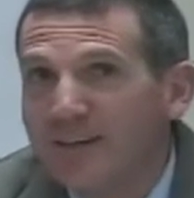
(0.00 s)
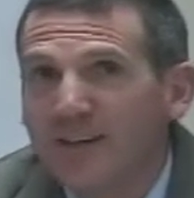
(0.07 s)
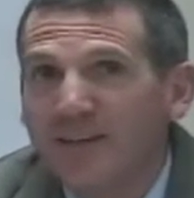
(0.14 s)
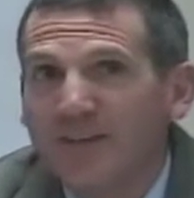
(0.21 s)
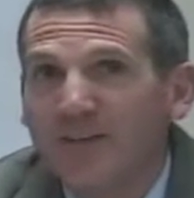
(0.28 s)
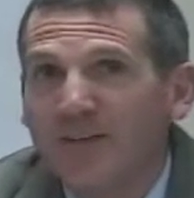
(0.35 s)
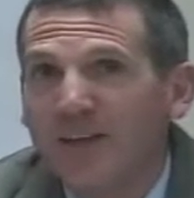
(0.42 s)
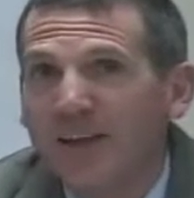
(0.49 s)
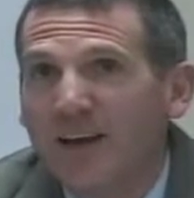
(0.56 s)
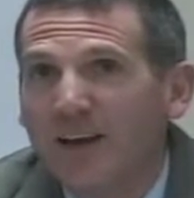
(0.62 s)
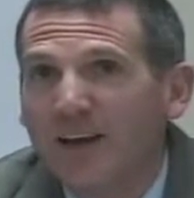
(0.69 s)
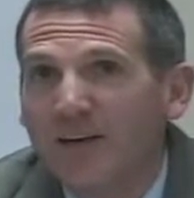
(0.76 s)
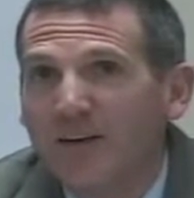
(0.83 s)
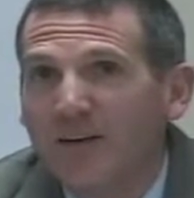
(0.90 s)
so that
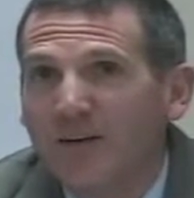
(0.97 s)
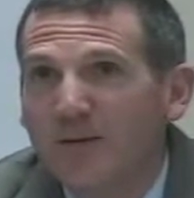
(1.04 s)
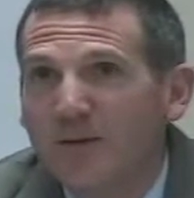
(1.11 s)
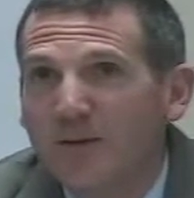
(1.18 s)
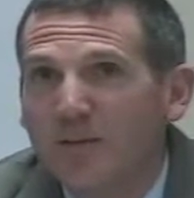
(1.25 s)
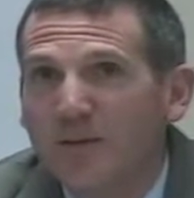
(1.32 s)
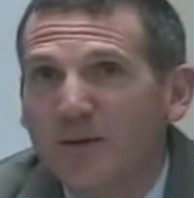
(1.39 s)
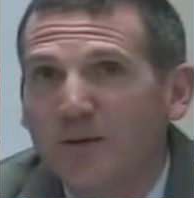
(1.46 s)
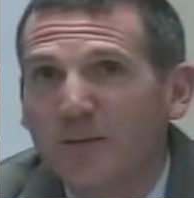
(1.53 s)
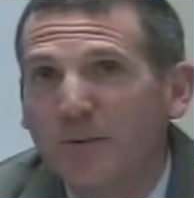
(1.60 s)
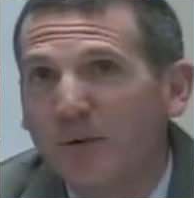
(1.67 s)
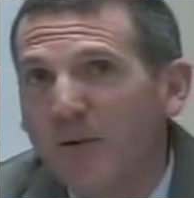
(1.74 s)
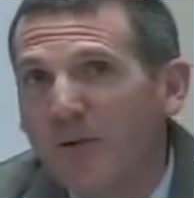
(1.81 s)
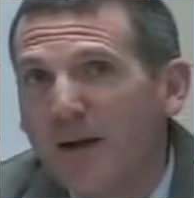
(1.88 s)
I could build
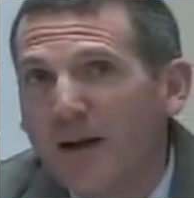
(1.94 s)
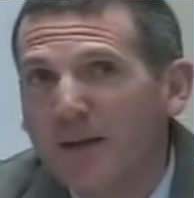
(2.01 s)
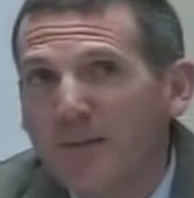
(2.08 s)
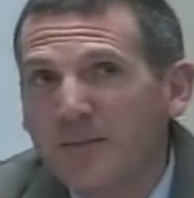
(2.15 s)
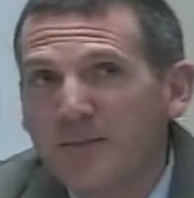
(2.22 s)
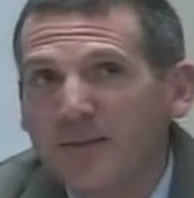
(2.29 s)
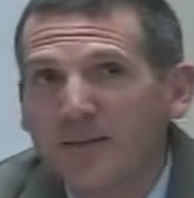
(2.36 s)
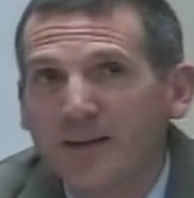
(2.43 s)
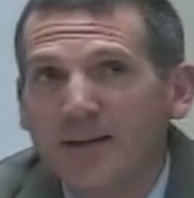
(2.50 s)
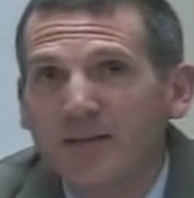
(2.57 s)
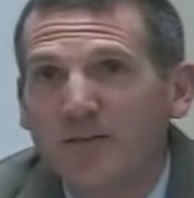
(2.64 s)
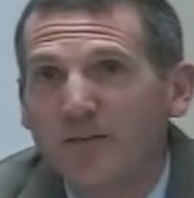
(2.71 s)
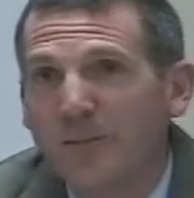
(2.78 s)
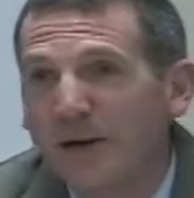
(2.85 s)
programs,
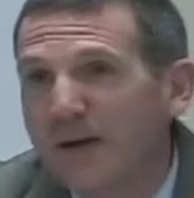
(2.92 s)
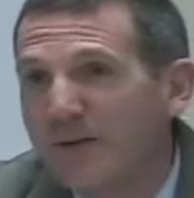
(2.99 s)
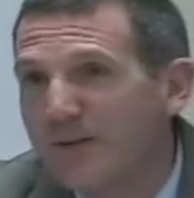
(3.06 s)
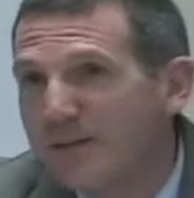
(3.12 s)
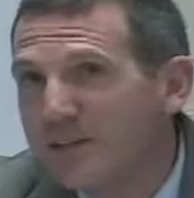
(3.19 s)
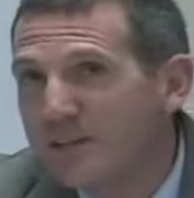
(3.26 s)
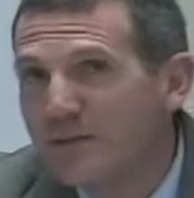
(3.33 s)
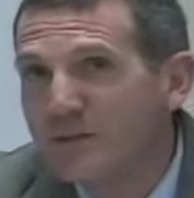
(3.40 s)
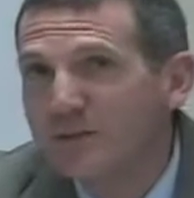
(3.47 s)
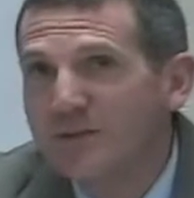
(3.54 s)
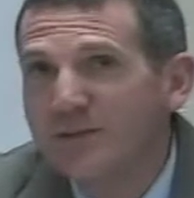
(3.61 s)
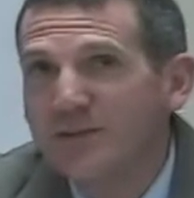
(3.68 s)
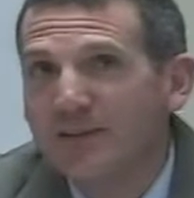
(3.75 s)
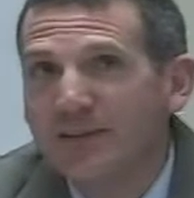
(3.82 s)
inspire
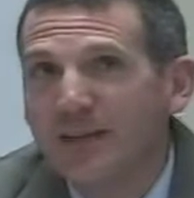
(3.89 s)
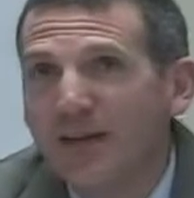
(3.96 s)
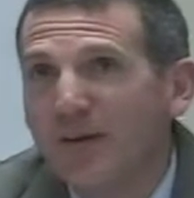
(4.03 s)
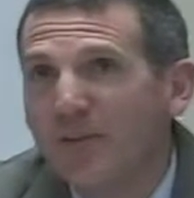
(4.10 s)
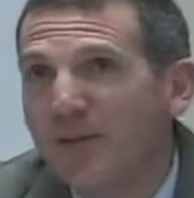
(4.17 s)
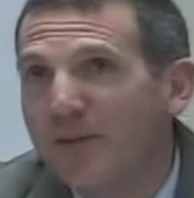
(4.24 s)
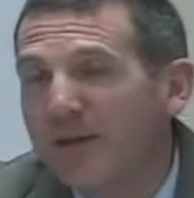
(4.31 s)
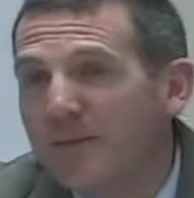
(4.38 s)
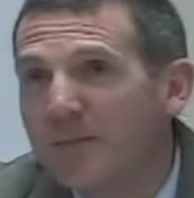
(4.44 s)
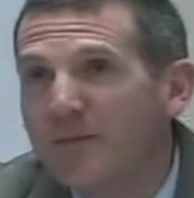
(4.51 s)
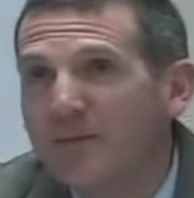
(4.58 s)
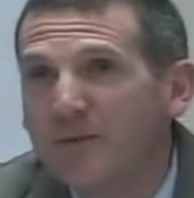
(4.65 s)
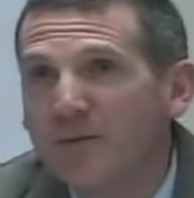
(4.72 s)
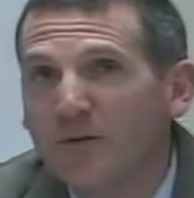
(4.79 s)
teachers, and help
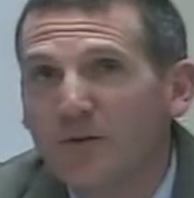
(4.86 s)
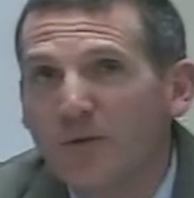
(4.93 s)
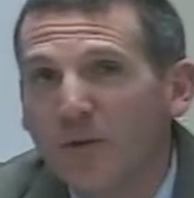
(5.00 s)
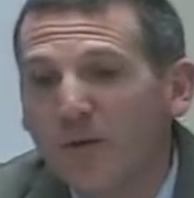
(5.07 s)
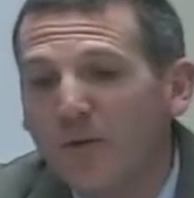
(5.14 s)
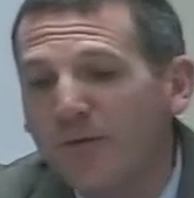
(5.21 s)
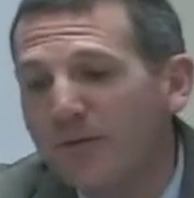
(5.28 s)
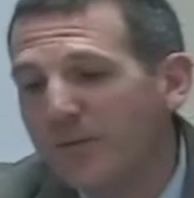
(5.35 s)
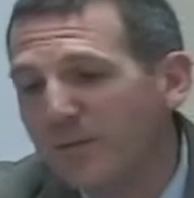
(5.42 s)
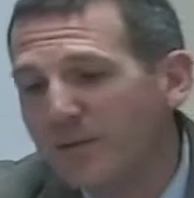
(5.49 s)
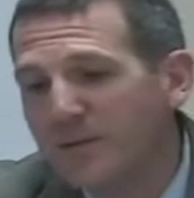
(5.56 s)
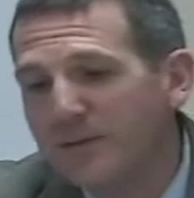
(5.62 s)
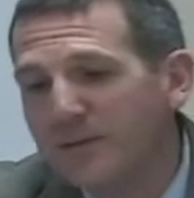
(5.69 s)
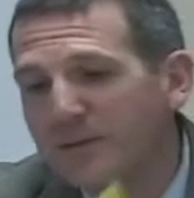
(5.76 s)
them to grow from
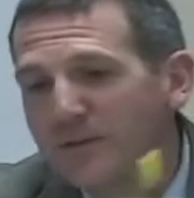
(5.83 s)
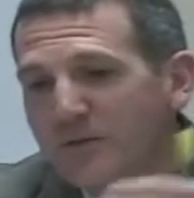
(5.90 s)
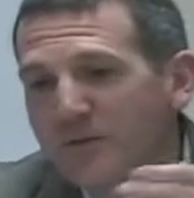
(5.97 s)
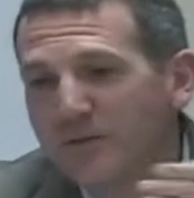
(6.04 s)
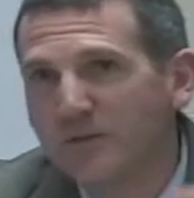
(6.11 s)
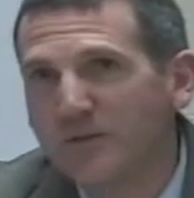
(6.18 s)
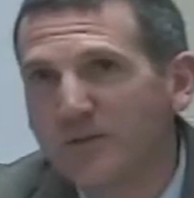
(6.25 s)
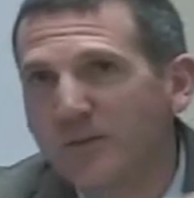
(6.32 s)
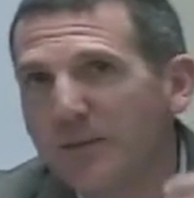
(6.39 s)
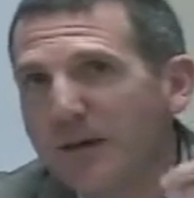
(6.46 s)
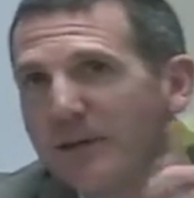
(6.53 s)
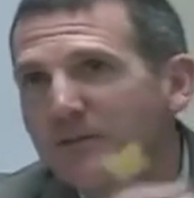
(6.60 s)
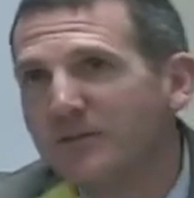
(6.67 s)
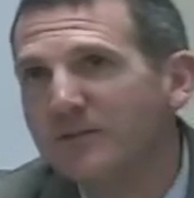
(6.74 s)
new teachers to
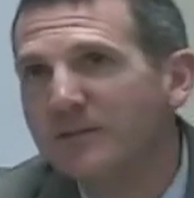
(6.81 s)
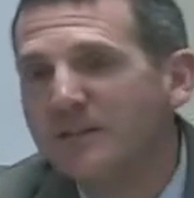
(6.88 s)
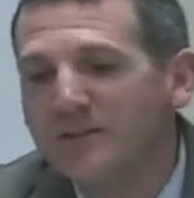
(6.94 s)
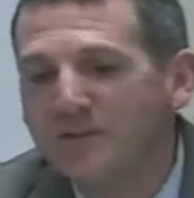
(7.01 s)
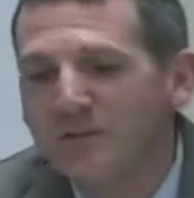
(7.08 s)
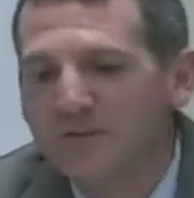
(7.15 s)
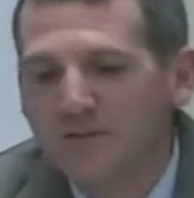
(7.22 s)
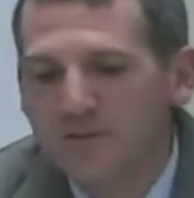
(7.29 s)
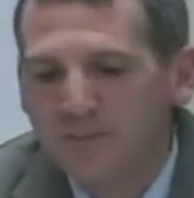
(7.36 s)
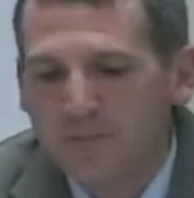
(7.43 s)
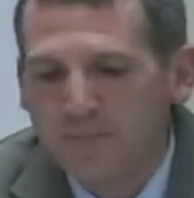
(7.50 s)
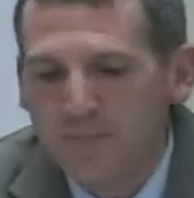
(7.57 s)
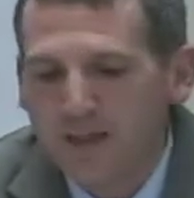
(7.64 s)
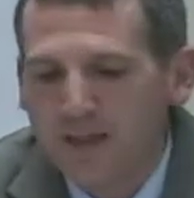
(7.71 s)
master teachers
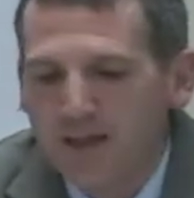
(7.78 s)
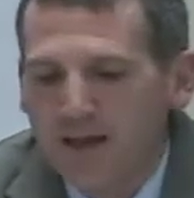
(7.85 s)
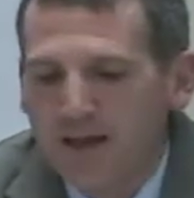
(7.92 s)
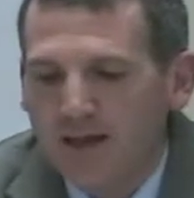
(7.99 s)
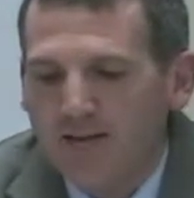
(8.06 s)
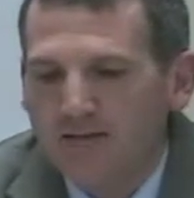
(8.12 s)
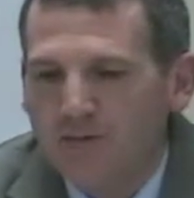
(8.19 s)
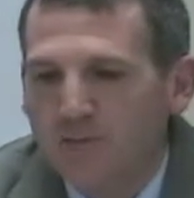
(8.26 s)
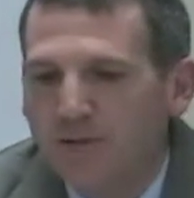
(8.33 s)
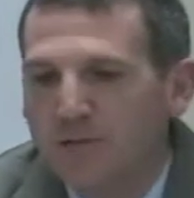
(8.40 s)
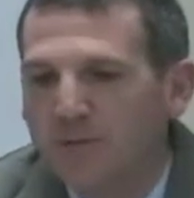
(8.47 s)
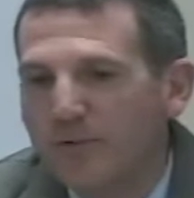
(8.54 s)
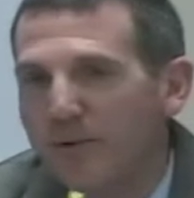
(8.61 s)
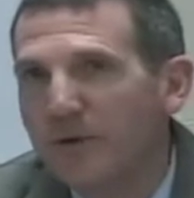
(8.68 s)
and to
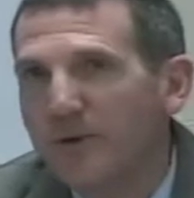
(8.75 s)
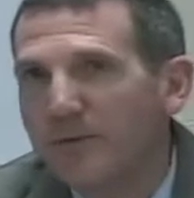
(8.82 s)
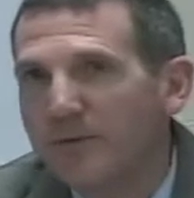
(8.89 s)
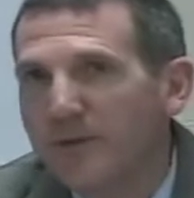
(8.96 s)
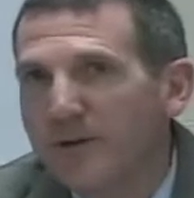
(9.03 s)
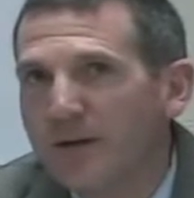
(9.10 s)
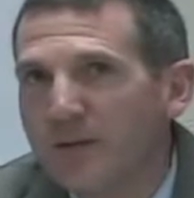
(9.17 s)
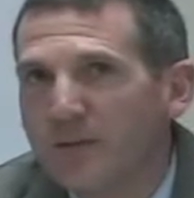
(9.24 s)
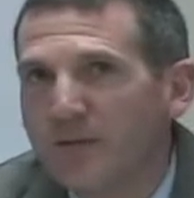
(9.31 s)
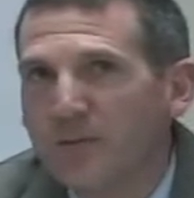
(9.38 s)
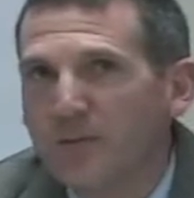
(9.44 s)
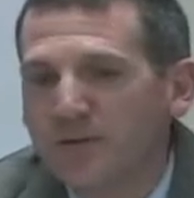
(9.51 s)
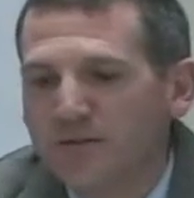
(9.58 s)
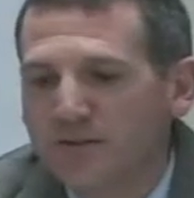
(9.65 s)
build programs that would help
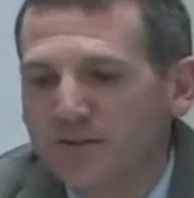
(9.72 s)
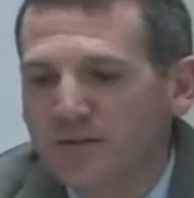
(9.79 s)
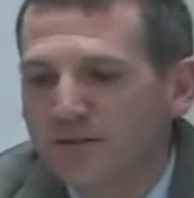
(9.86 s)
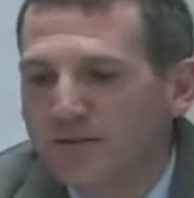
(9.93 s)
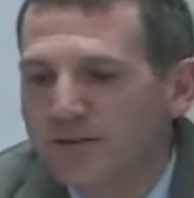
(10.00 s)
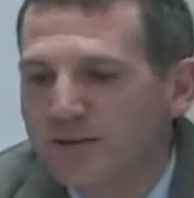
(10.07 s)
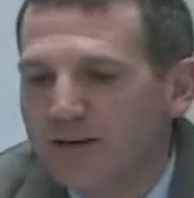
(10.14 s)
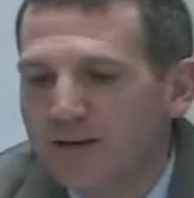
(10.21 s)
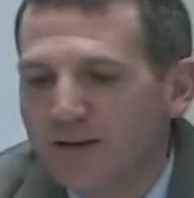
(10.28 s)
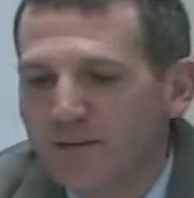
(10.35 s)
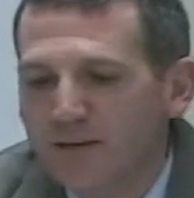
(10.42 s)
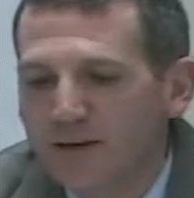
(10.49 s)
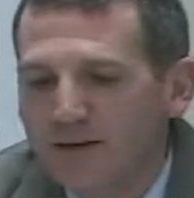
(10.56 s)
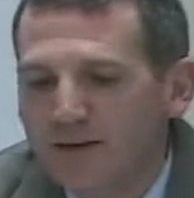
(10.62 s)
support students. And I
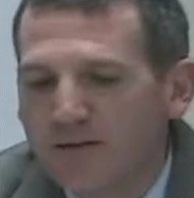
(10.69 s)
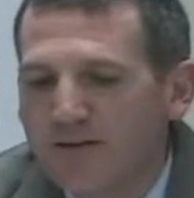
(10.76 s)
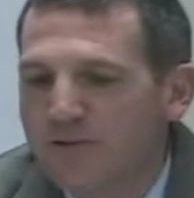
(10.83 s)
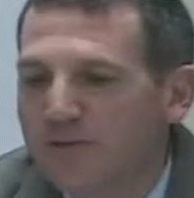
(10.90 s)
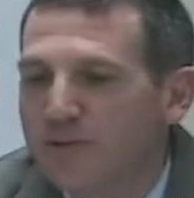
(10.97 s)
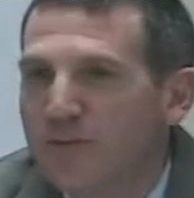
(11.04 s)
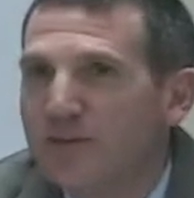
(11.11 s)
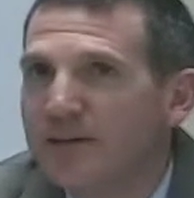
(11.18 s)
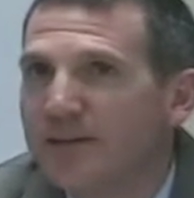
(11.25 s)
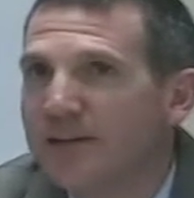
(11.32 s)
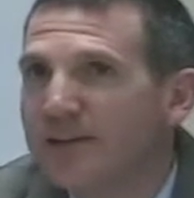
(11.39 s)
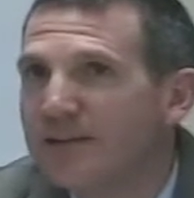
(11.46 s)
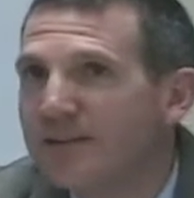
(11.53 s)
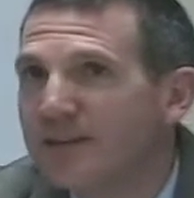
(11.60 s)
went into the
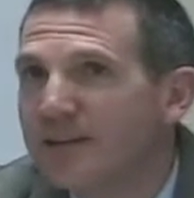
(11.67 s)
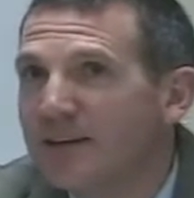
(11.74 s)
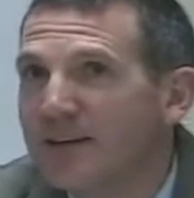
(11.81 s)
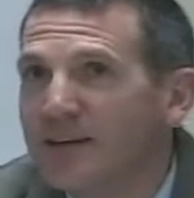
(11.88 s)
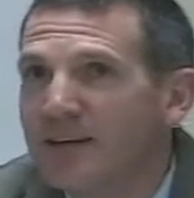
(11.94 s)
superintendency